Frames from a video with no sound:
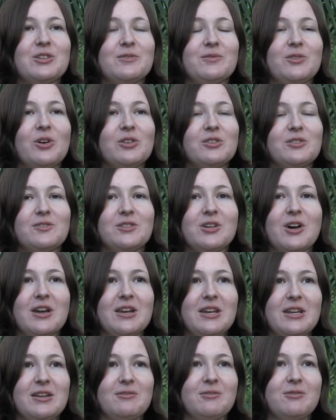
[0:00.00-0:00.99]
of lots of
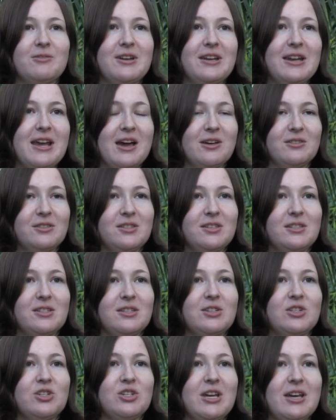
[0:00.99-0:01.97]
tiny greenhouses
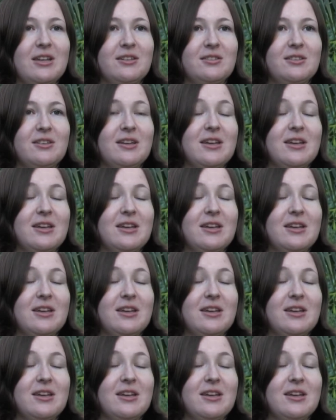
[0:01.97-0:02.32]
and sheds,